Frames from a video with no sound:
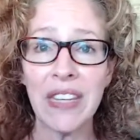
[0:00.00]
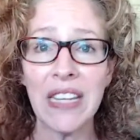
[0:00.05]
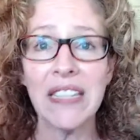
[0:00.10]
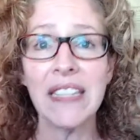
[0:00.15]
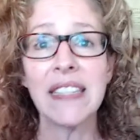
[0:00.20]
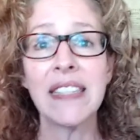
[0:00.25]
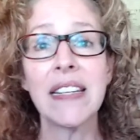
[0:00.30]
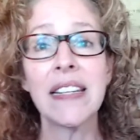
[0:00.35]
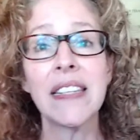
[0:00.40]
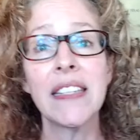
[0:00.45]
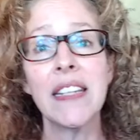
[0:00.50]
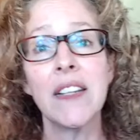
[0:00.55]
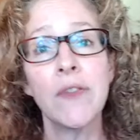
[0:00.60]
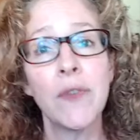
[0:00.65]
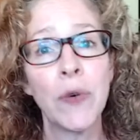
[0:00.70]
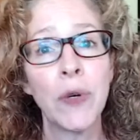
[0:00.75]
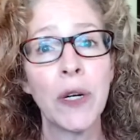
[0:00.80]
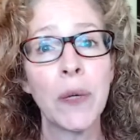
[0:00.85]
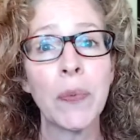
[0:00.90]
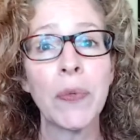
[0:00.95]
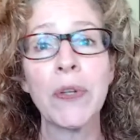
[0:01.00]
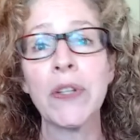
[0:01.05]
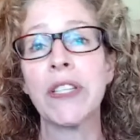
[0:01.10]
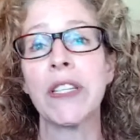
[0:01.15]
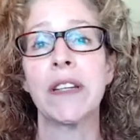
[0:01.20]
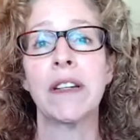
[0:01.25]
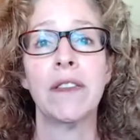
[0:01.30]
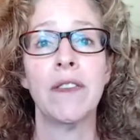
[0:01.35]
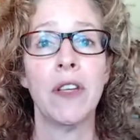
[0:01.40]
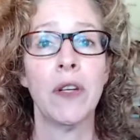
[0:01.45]

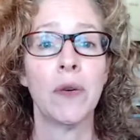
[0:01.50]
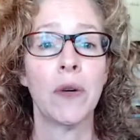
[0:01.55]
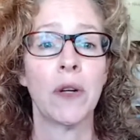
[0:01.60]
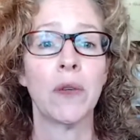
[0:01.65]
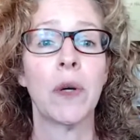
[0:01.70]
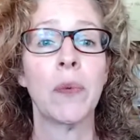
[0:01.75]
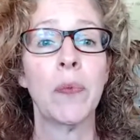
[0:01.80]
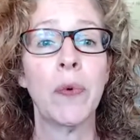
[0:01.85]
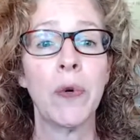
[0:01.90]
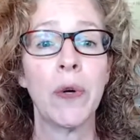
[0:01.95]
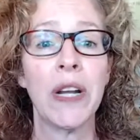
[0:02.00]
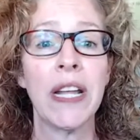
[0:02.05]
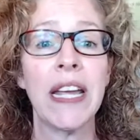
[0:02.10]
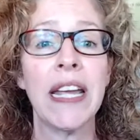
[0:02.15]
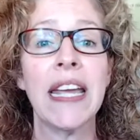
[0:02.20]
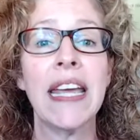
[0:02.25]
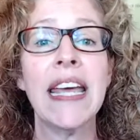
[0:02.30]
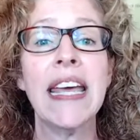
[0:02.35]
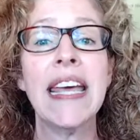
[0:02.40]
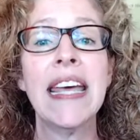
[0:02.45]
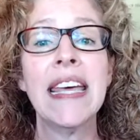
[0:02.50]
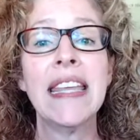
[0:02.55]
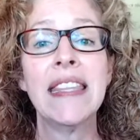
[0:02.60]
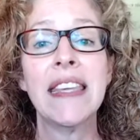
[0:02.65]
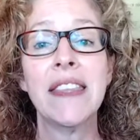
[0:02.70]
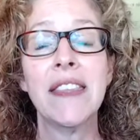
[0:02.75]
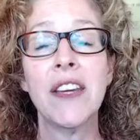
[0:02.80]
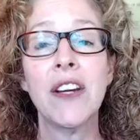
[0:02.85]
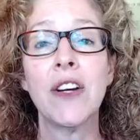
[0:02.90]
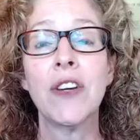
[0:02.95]
64% of you are reporting
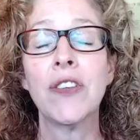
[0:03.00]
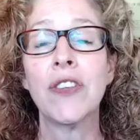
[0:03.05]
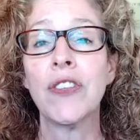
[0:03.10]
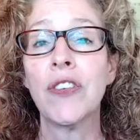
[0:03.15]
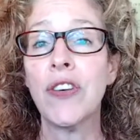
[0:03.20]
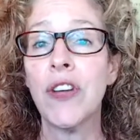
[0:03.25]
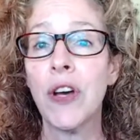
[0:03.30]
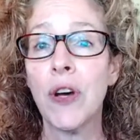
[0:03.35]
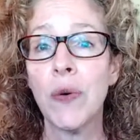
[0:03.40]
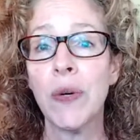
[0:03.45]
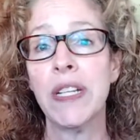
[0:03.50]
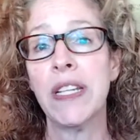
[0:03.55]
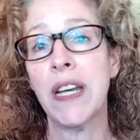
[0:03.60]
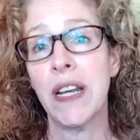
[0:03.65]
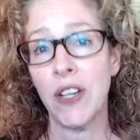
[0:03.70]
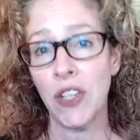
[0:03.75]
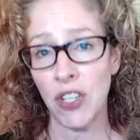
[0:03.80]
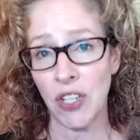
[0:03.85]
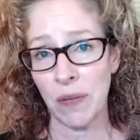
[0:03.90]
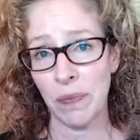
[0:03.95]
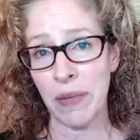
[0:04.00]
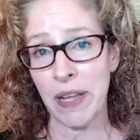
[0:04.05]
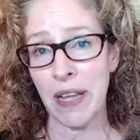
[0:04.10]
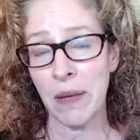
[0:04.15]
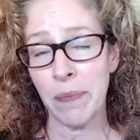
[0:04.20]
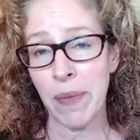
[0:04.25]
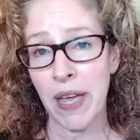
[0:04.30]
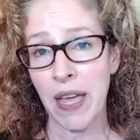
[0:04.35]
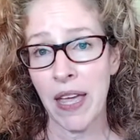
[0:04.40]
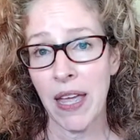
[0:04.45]
that there's no attention
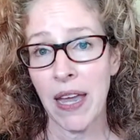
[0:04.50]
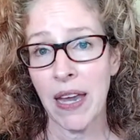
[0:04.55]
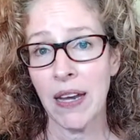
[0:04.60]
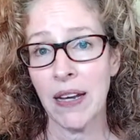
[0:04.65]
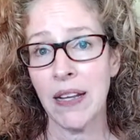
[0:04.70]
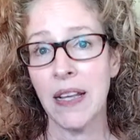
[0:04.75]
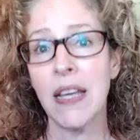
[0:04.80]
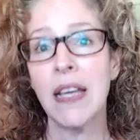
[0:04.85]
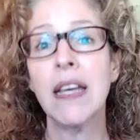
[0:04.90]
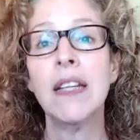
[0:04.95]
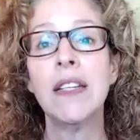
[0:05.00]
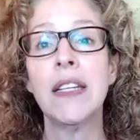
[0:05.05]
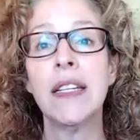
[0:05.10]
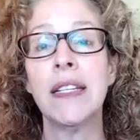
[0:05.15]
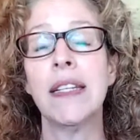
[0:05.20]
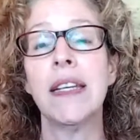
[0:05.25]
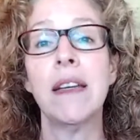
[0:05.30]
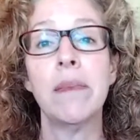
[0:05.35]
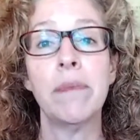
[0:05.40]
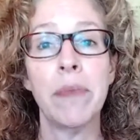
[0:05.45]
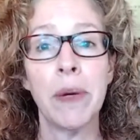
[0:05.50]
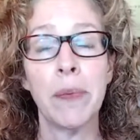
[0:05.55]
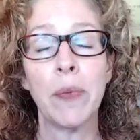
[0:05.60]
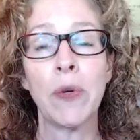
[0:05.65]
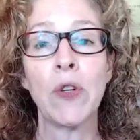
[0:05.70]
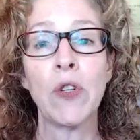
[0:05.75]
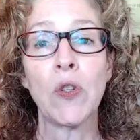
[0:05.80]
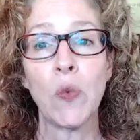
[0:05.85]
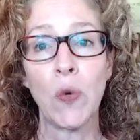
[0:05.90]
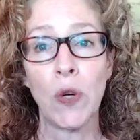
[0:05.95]
being paid to team
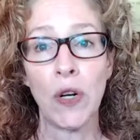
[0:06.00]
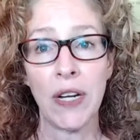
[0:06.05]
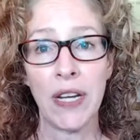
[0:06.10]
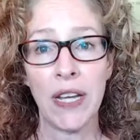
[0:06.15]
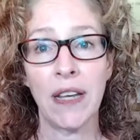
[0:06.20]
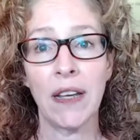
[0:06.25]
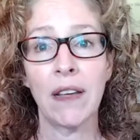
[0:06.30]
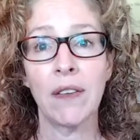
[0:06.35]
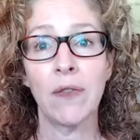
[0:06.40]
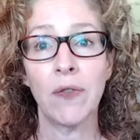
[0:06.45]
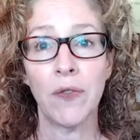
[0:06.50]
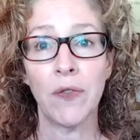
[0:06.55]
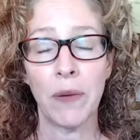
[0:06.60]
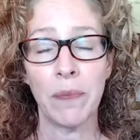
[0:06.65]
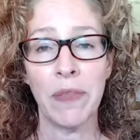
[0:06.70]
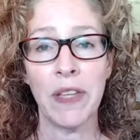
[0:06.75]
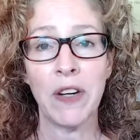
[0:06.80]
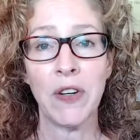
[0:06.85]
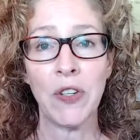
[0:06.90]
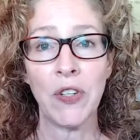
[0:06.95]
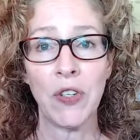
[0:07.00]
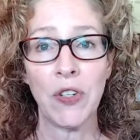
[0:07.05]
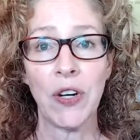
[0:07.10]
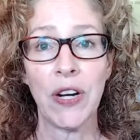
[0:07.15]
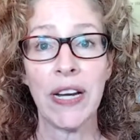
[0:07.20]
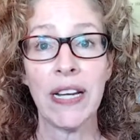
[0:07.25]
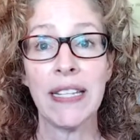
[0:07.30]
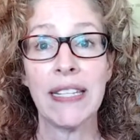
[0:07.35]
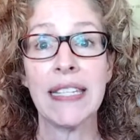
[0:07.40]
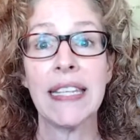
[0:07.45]
members working from their
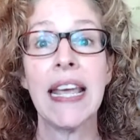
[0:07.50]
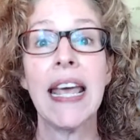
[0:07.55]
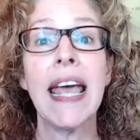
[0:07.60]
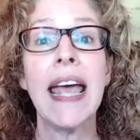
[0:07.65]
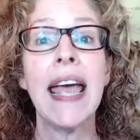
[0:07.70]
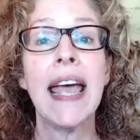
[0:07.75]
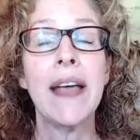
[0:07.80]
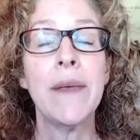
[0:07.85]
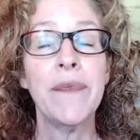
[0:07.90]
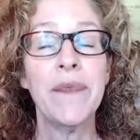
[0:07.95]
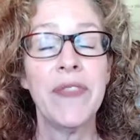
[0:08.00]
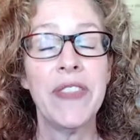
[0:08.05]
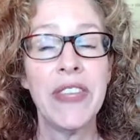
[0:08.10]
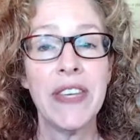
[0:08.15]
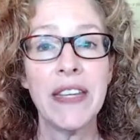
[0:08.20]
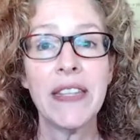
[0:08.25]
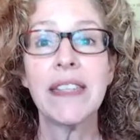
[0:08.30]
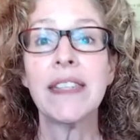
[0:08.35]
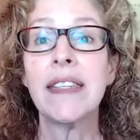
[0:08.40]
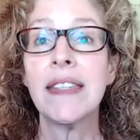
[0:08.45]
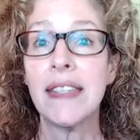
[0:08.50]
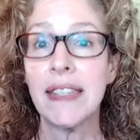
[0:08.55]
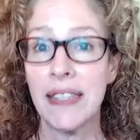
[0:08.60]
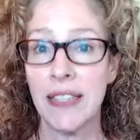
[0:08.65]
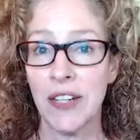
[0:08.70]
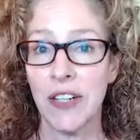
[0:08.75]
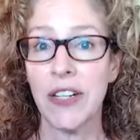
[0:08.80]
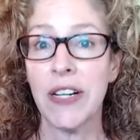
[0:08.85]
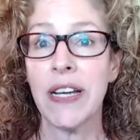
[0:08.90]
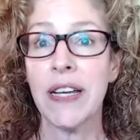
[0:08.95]
strengths. This is
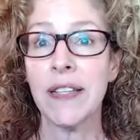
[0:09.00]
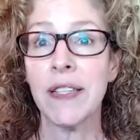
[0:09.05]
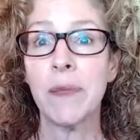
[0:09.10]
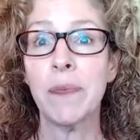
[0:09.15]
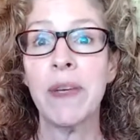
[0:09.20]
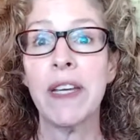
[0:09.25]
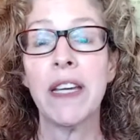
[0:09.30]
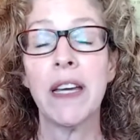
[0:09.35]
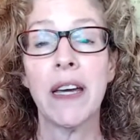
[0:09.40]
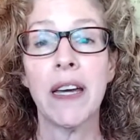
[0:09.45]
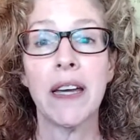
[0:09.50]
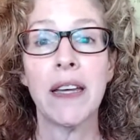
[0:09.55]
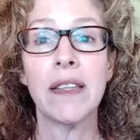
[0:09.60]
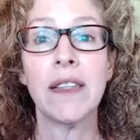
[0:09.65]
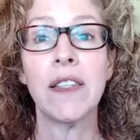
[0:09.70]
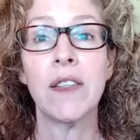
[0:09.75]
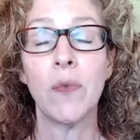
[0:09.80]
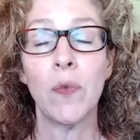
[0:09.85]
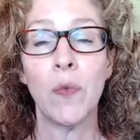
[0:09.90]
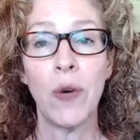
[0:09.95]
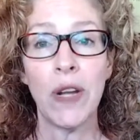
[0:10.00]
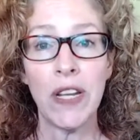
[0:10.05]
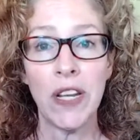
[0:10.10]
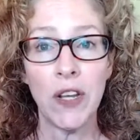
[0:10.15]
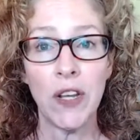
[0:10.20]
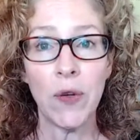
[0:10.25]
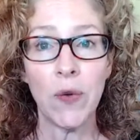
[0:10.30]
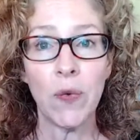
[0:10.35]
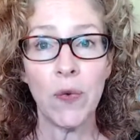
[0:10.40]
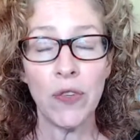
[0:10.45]
serious because when
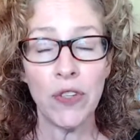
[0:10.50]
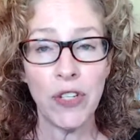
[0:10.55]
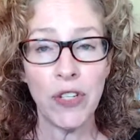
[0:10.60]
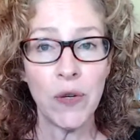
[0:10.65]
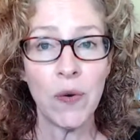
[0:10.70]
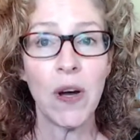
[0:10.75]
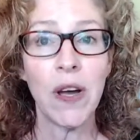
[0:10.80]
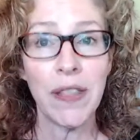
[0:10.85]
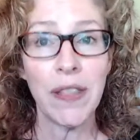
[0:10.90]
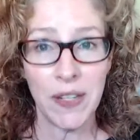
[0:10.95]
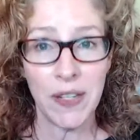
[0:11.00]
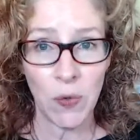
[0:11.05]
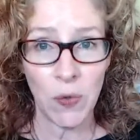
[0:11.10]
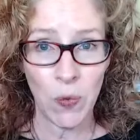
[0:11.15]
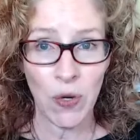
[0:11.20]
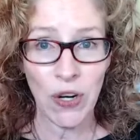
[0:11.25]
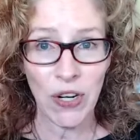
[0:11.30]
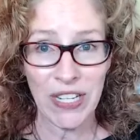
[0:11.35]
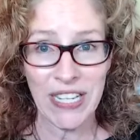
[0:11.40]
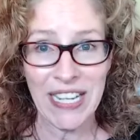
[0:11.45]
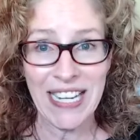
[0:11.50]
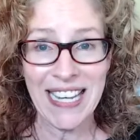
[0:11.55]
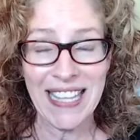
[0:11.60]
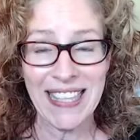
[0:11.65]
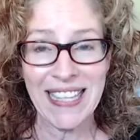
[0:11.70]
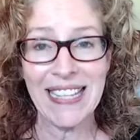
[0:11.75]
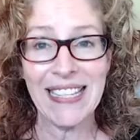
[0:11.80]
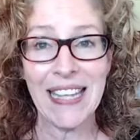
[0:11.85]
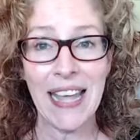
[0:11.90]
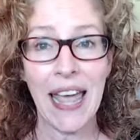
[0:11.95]
you do all this work to get
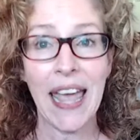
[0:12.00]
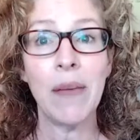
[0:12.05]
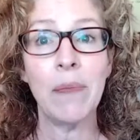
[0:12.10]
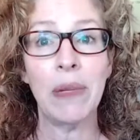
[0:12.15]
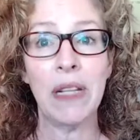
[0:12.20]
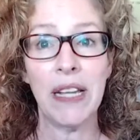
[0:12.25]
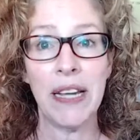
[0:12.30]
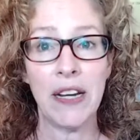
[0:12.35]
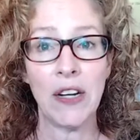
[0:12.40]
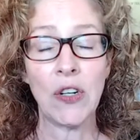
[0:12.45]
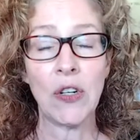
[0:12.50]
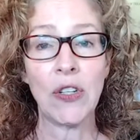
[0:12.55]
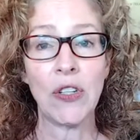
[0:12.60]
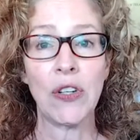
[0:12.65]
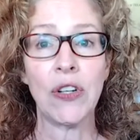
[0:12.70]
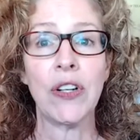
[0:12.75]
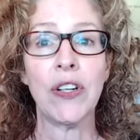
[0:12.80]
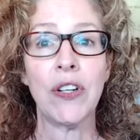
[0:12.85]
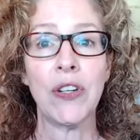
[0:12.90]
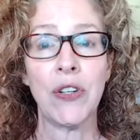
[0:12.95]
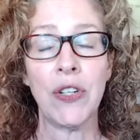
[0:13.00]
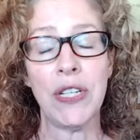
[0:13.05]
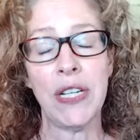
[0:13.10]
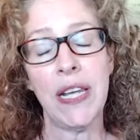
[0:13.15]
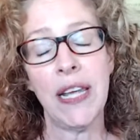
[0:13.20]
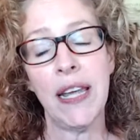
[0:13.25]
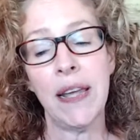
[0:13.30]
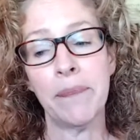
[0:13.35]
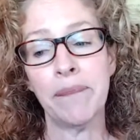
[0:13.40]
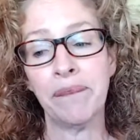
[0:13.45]
these A players on your
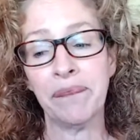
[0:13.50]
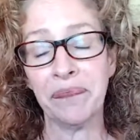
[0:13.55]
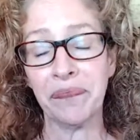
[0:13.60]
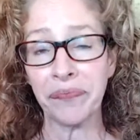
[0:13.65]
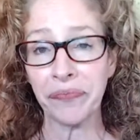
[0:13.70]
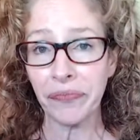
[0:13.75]
team,